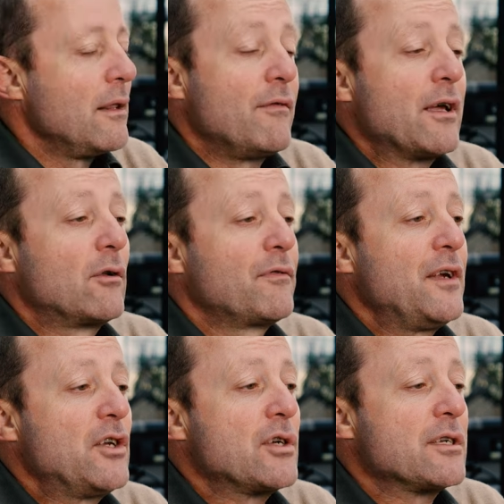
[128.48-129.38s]
The vehicle
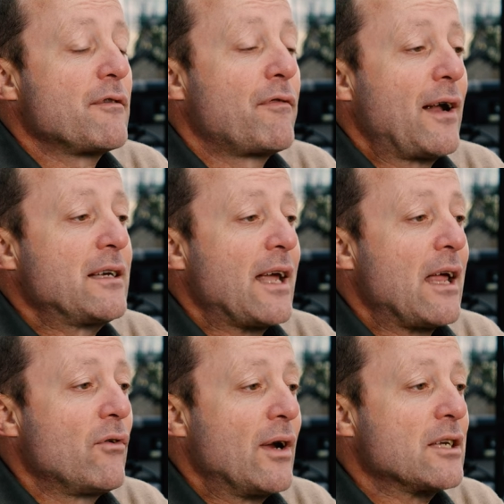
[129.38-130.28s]
features front
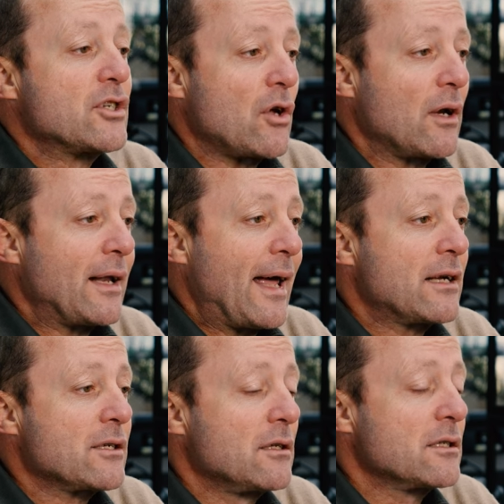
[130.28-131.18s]
and rear solid
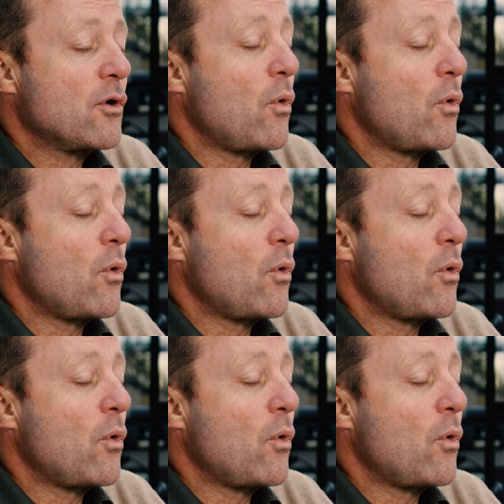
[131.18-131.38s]
axles,